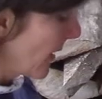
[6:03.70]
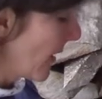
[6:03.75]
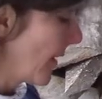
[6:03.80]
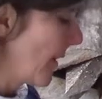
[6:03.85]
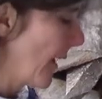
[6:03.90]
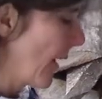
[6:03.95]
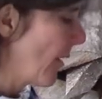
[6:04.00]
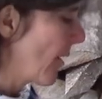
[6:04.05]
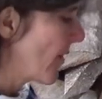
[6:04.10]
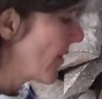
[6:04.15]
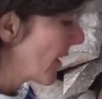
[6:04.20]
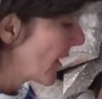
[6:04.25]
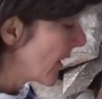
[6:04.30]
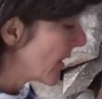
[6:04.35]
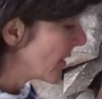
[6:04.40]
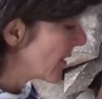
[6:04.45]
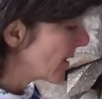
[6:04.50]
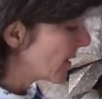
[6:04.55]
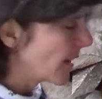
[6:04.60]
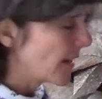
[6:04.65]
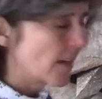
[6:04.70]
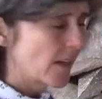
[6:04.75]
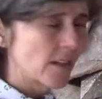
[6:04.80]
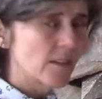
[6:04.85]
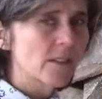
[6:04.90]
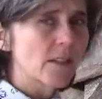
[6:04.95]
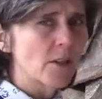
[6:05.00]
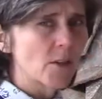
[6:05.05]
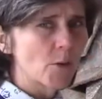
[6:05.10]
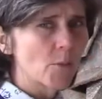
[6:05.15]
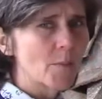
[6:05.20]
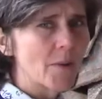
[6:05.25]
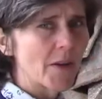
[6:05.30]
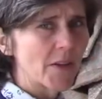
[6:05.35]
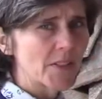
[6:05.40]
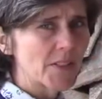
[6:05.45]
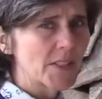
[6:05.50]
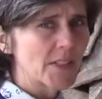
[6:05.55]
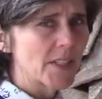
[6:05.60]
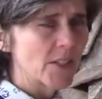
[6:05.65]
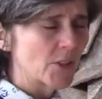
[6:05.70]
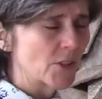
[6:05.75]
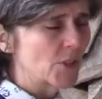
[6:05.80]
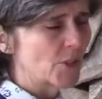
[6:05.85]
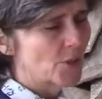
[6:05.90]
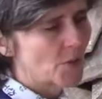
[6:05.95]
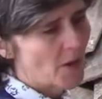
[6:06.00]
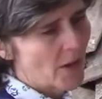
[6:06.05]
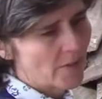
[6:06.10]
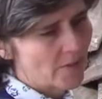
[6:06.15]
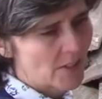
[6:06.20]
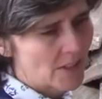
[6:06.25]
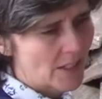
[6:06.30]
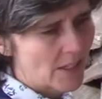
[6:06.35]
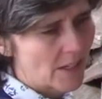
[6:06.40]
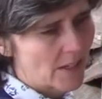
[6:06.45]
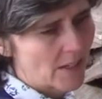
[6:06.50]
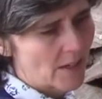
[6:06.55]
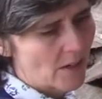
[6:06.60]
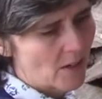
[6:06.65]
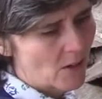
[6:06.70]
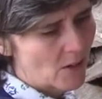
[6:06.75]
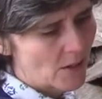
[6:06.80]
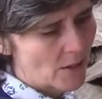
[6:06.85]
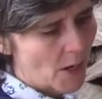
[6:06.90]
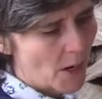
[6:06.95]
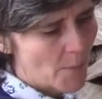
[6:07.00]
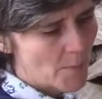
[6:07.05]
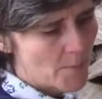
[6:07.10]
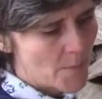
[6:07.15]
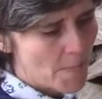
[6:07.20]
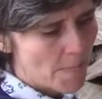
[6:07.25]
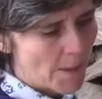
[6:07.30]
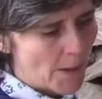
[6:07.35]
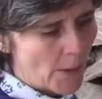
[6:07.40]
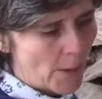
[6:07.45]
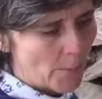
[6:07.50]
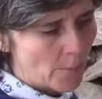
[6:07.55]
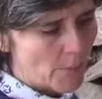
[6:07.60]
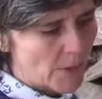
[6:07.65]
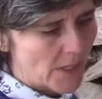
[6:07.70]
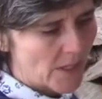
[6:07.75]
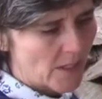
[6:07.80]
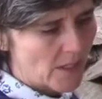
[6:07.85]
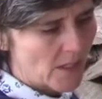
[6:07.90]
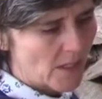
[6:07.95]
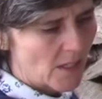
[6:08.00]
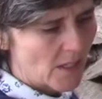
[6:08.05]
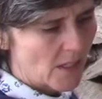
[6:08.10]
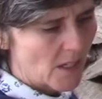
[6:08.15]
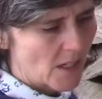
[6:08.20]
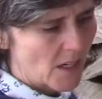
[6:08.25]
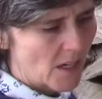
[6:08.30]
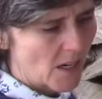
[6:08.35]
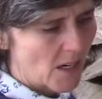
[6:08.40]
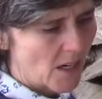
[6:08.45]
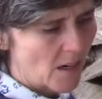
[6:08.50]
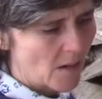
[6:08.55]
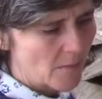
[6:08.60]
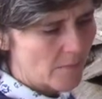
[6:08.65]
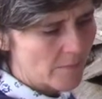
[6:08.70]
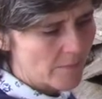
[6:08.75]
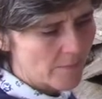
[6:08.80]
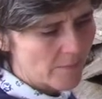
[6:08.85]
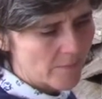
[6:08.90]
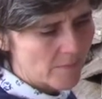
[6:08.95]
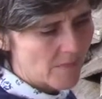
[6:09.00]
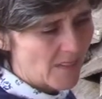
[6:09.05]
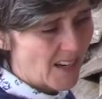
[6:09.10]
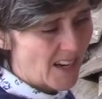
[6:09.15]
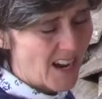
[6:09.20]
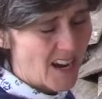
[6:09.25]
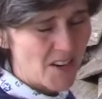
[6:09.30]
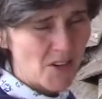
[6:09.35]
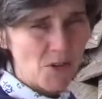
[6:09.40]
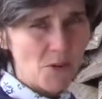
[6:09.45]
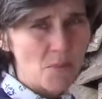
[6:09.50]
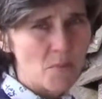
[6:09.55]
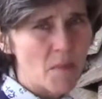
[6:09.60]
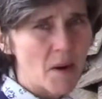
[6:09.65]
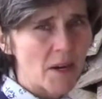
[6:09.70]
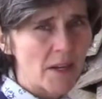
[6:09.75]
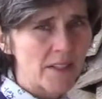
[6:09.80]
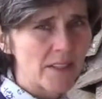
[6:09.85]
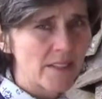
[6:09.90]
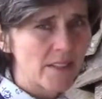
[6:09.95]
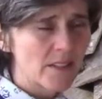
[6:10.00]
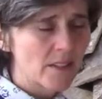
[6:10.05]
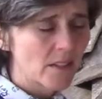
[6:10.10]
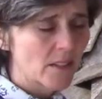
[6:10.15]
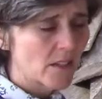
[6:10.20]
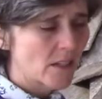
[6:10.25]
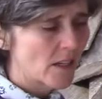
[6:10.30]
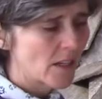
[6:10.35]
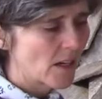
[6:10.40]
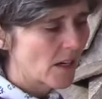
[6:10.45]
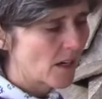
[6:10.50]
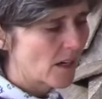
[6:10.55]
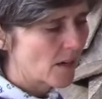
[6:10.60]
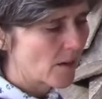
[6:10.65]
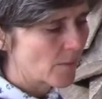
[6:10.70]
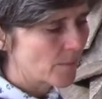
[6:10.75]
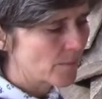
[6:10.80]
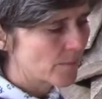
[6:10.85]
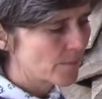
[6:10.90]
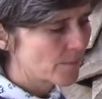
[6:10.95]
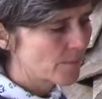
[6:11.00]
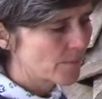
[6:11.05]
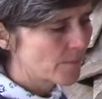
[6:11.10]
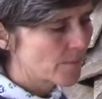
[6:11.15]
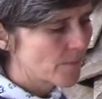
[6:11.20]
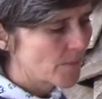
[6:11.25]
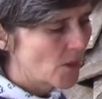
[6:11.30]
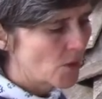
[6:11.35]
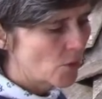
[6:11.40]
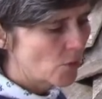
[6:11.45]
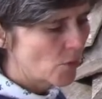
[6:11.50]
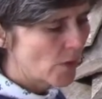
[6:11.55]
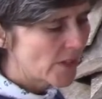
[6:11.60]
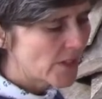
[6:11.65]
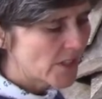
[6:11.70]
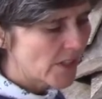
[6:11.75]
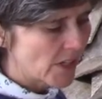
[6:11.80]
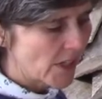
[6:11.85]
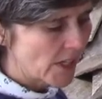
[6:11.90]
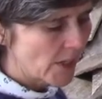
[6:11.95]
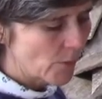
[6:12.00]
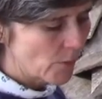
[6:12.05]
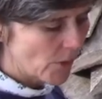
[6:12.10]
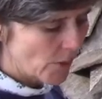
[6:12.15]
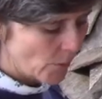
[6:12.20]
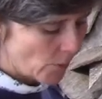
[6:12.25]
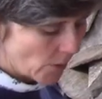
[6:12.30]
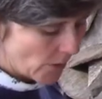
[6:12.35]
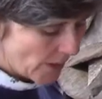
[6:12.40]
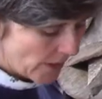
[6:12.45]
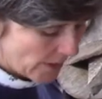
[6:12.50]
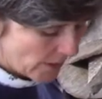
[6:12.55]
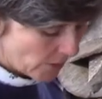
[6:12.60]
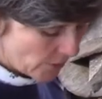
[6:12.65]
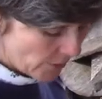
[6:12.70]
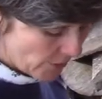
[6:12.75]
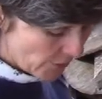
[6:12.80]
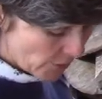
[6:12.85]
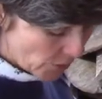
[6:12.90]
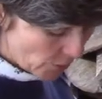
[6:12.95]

the only thing is, it is a little messy, and you do have to cut it all up. But I don't mind it. Recently, we were at a thrift